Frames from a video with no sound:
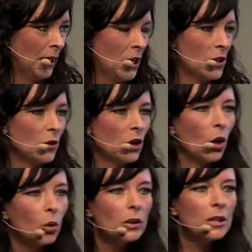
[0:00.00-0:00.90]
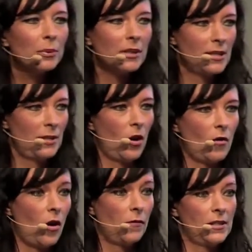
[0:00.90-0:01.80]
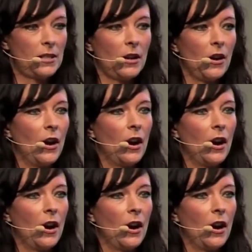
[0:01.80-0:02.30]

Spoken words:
So the only police officer